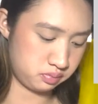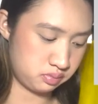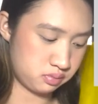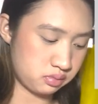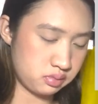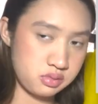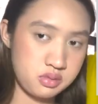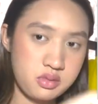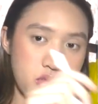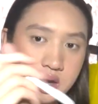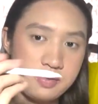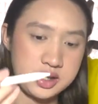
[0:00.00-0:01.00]
if
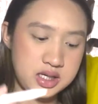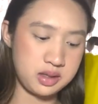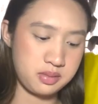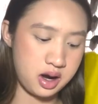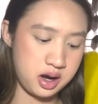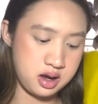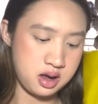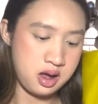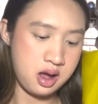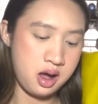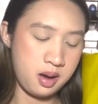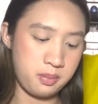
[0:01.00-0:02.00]
I take my
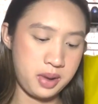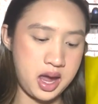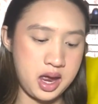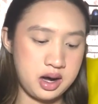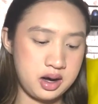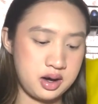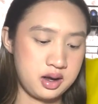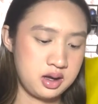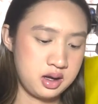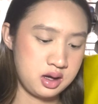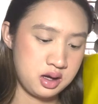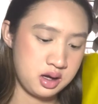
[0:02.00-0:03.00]
pen
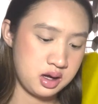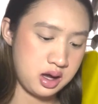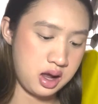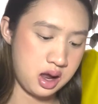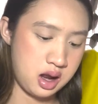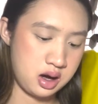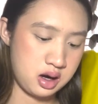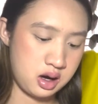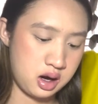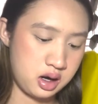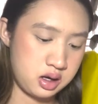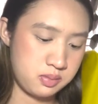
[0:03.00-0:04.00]
and
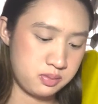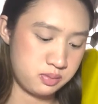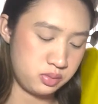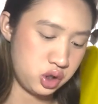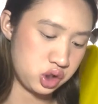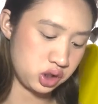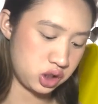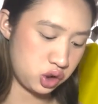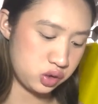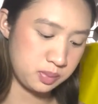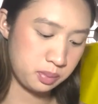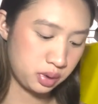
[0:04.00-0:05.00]
I usually
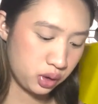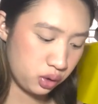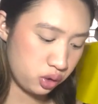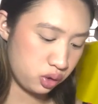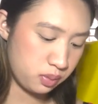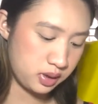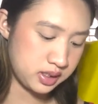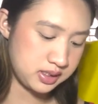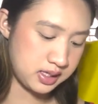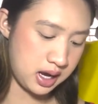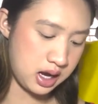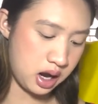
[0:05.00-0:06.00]
use blue, but
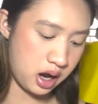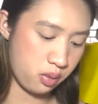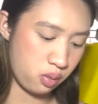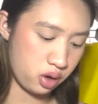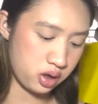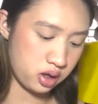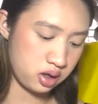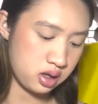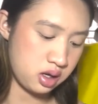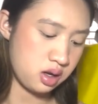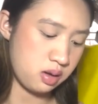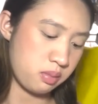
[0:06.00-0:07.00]
say I want
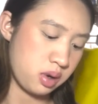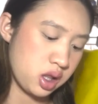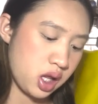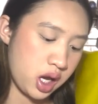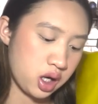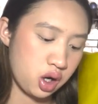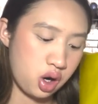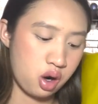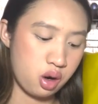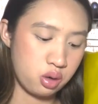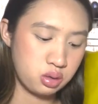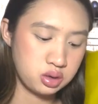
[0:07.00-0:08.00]
to be like,
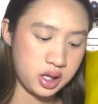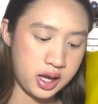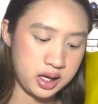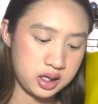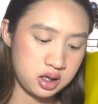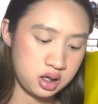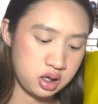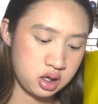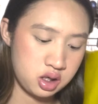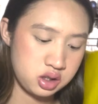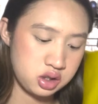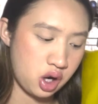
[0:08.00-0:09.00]
oh, like
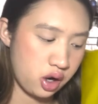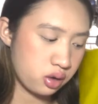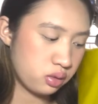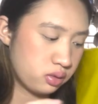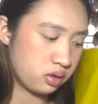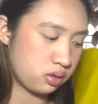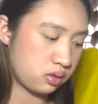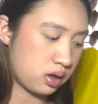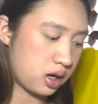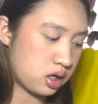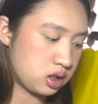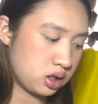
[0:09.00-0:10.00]
circle,
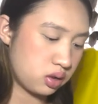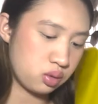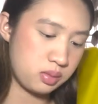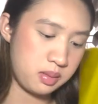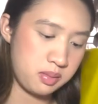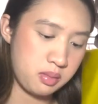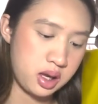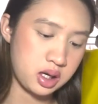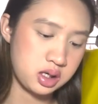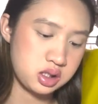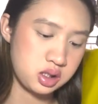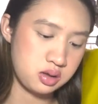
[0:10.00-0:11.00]
actually let me make
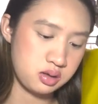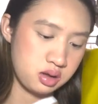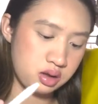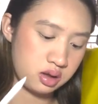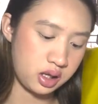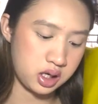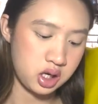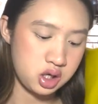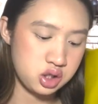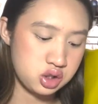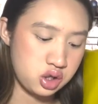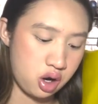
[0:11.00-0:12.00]
it like
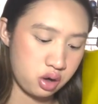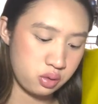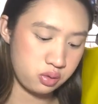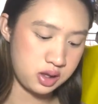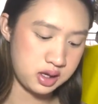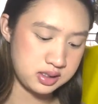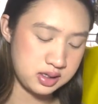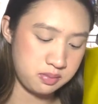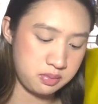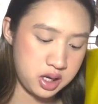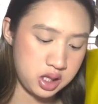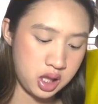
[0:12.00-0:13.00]
circle this and
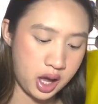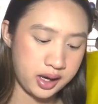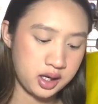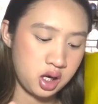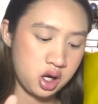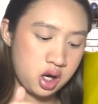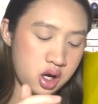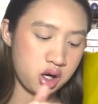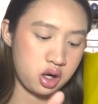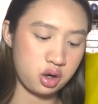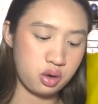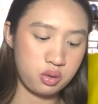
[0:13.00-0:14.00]
be like,
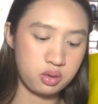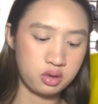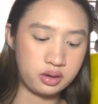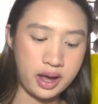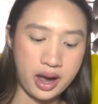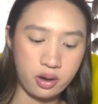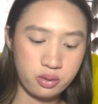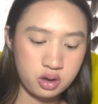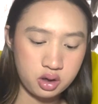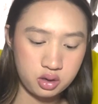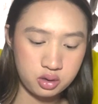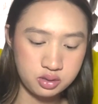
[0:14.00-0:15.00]
you know,
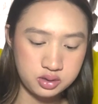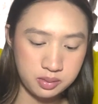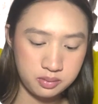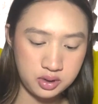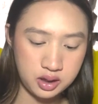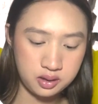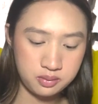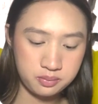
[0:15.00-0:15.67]
louder or something,